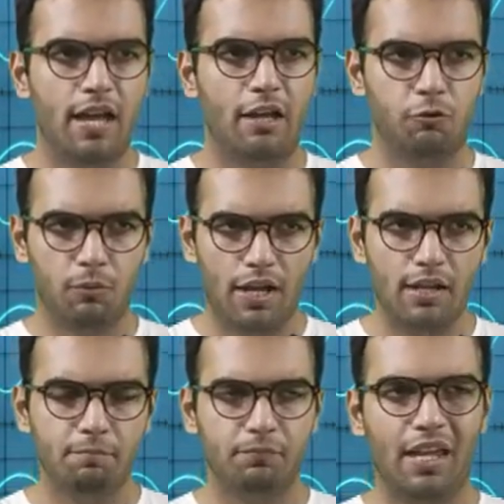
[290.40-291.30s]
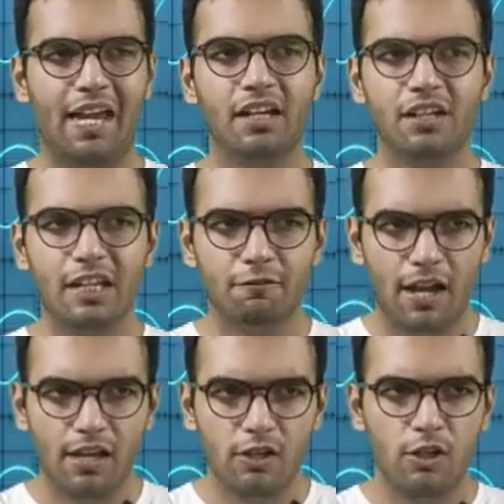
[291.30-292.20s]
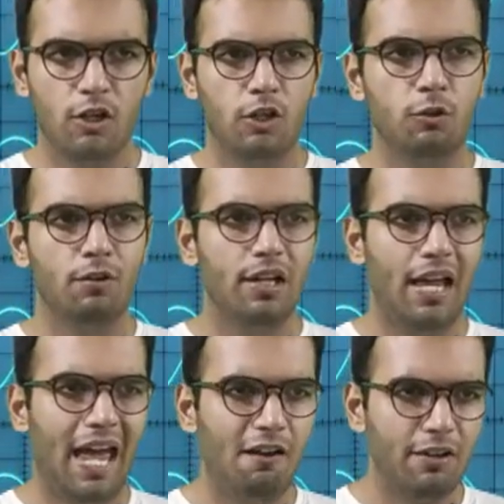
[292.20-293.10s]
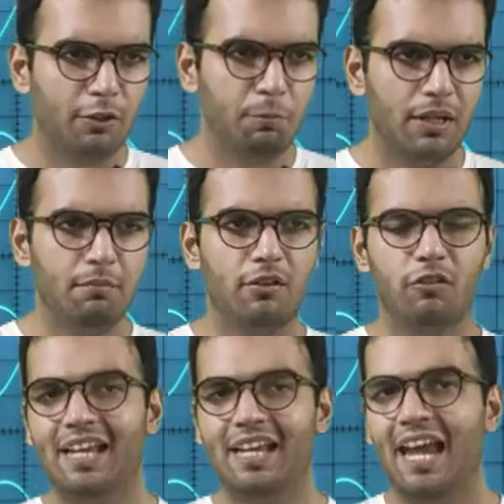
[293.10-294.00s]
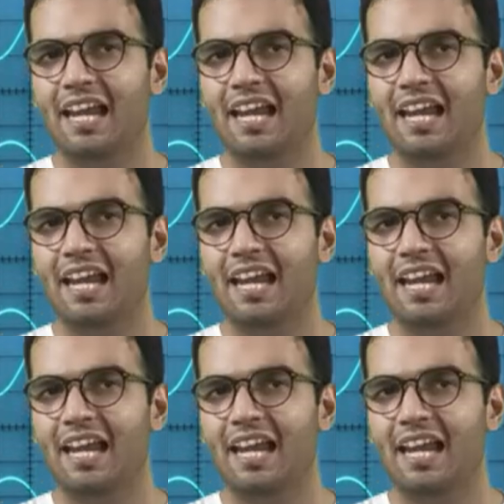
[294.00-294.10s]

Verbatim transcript: S Y and T Y. You will have experiments like